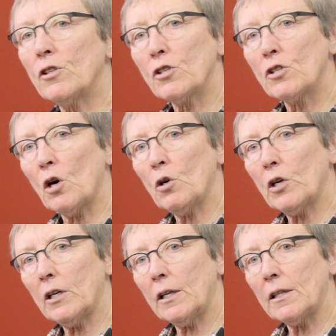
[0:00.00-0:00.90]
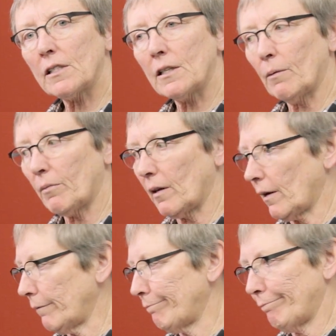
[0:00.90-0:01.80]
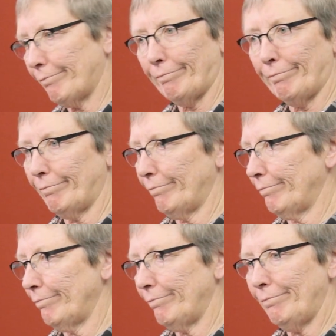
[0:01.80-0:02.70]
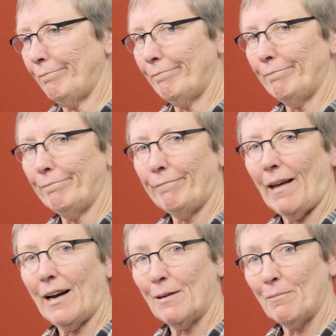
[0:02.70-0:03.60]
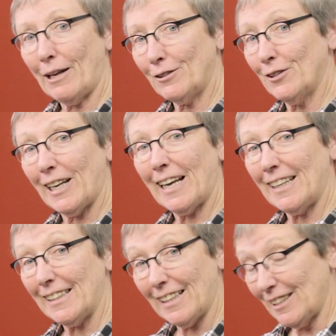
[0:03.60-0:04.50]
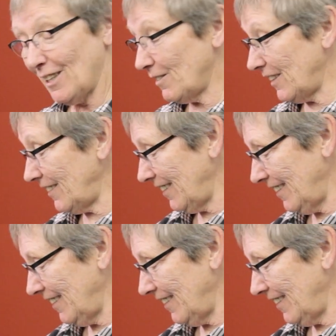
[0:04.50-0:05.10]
You're so good at this. And I'm thinking, mm -mm, mm I am not good at it and I know it.